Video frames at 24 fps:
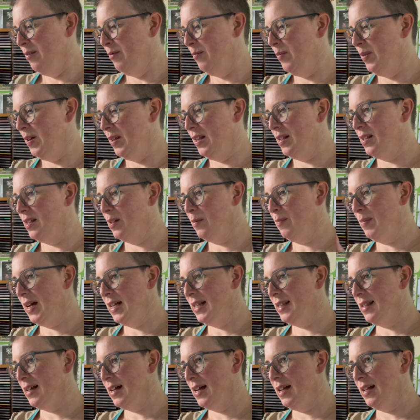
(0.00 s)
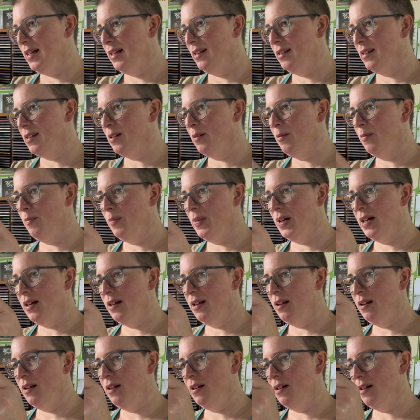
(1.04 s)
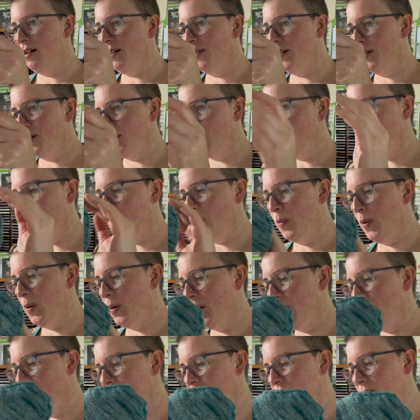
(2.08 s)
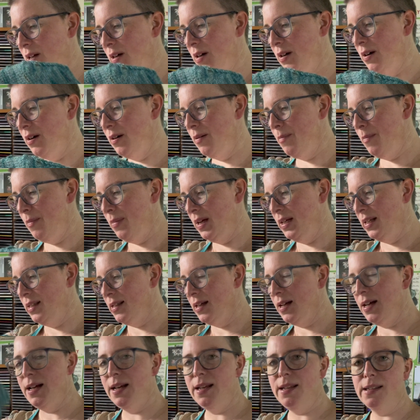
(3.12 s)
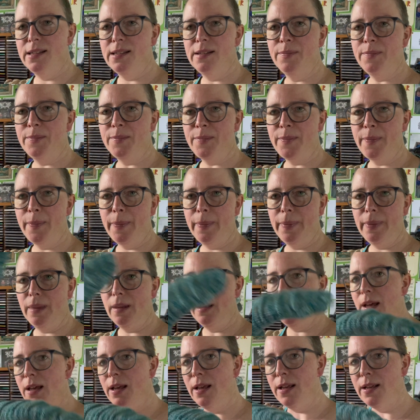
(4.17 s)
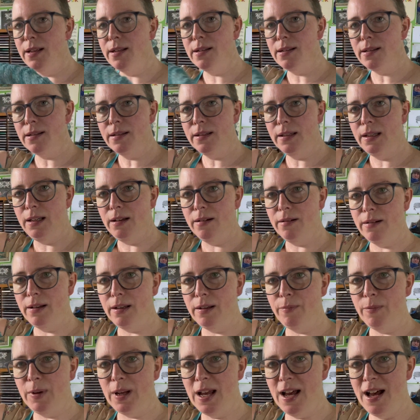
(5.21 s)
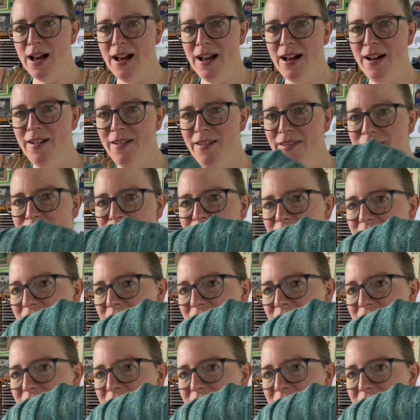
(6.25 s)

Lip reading: But this is my size. My other sock blockers are my size. And here we have